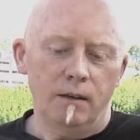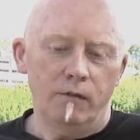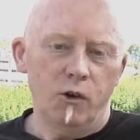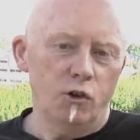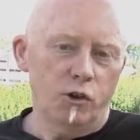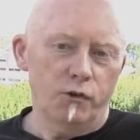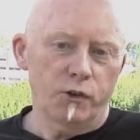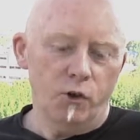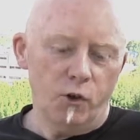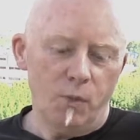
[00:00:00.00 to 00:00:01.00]
the future is
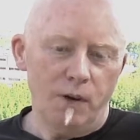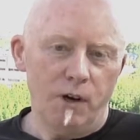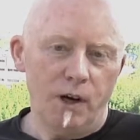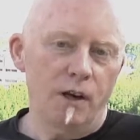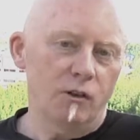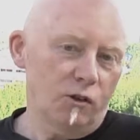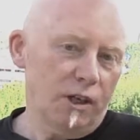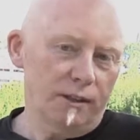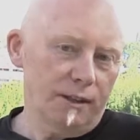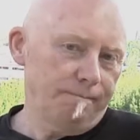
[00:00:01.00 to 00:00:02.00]
going to be very
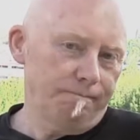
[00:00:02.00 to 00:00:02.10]
interesting.